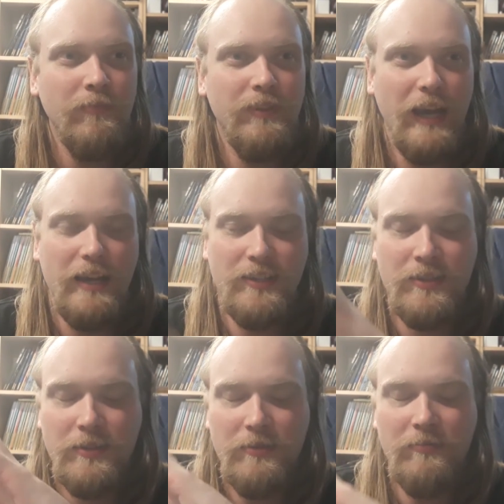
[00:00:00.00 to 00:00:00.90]

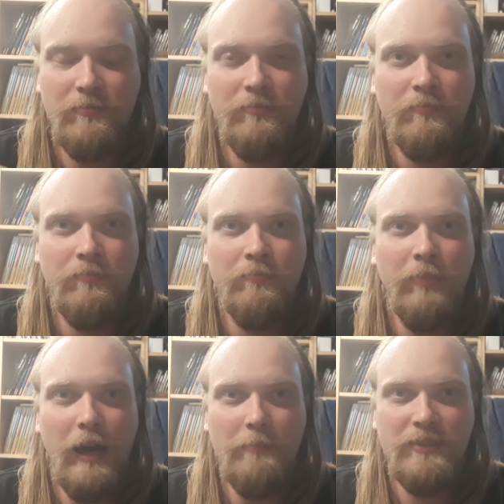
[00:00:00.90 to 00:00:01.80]
Gas
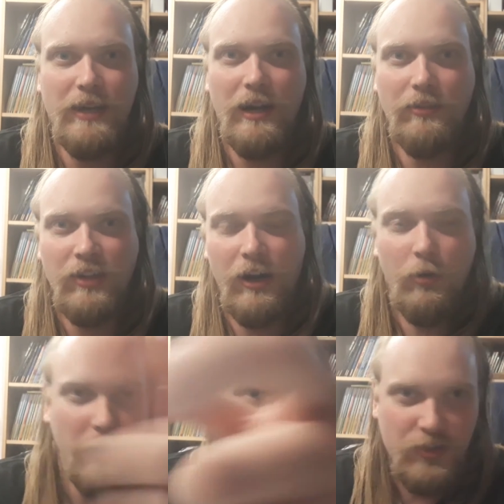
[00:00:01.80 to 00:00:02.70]
pipes out. Carl
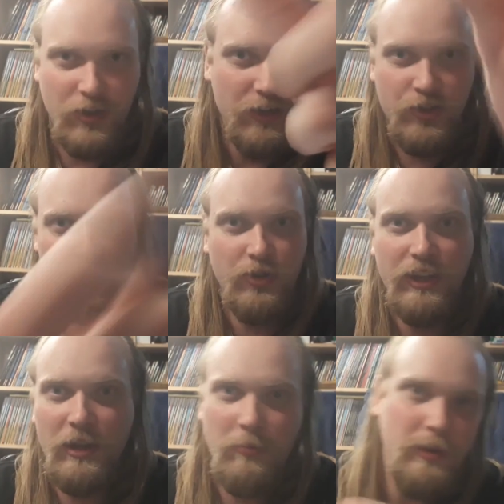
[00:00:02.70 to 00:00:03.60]
Weathers tries shooting
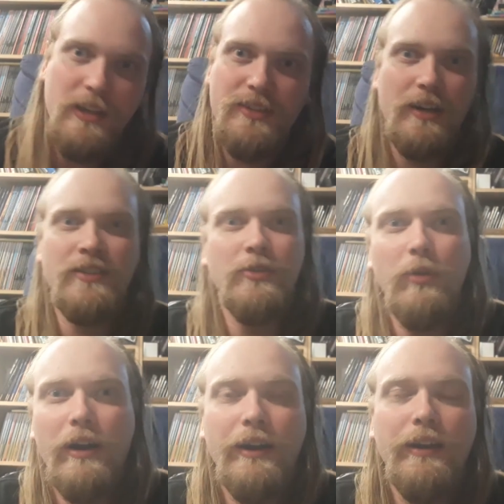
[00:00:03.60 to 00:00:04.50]
him, but he ducks
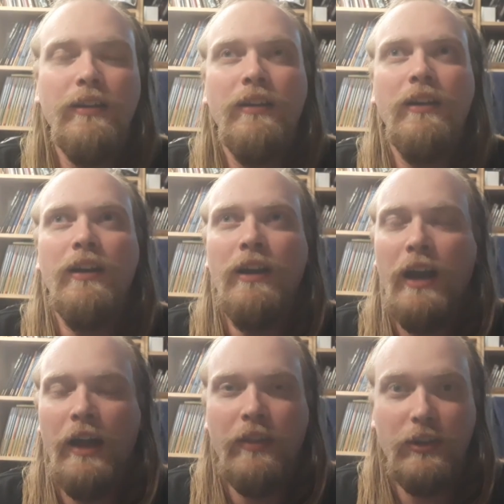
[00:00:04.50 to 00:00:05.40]
away.
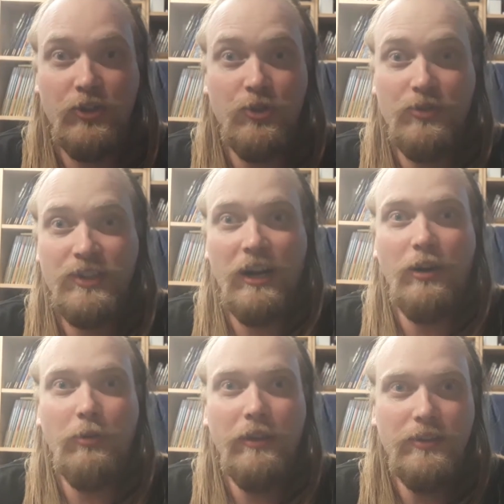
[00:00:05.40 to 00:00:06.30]
And then he shoots
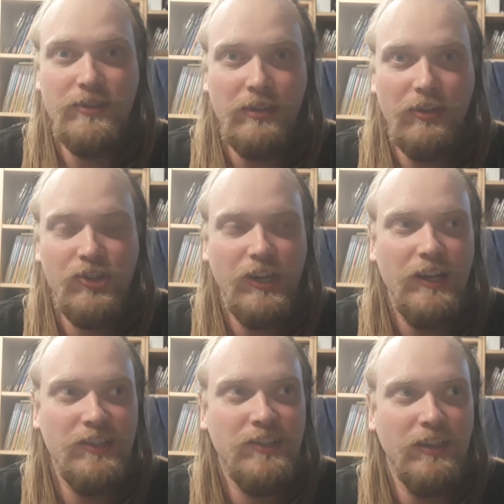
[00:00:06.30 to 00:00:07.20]
Carl Weathers in the
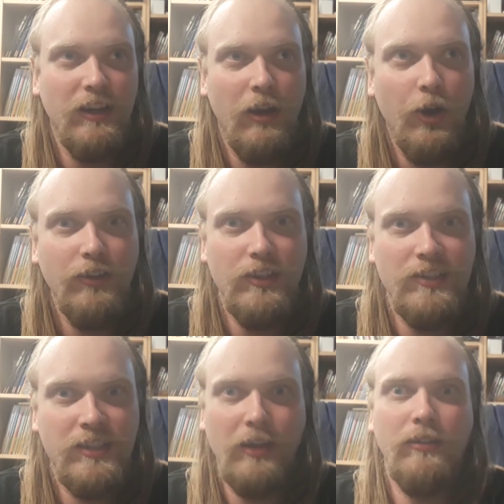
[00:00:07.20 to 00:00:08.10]
chest. And I heard
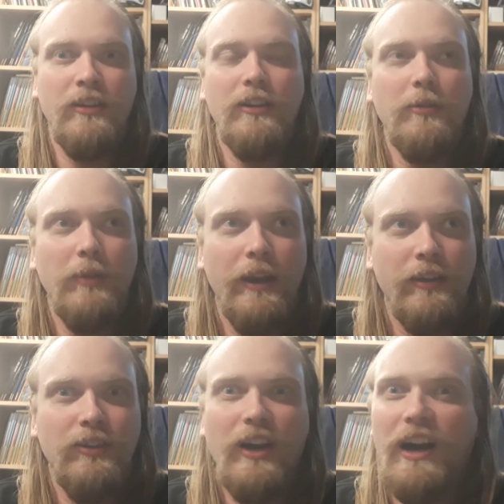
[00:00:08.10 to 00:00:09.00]
this thunk, and I'm
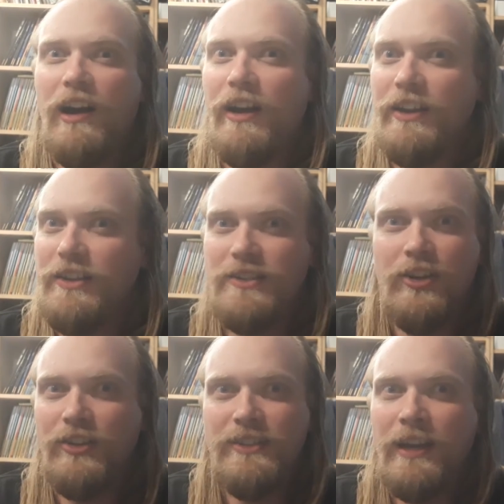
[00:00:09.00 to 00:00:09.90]
like, nah, he's
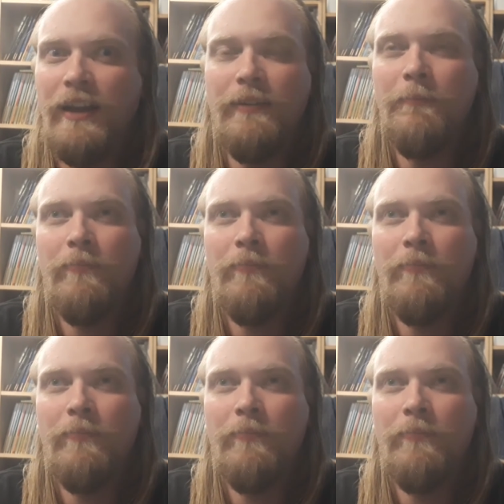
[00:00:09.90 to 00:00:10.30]
not dead.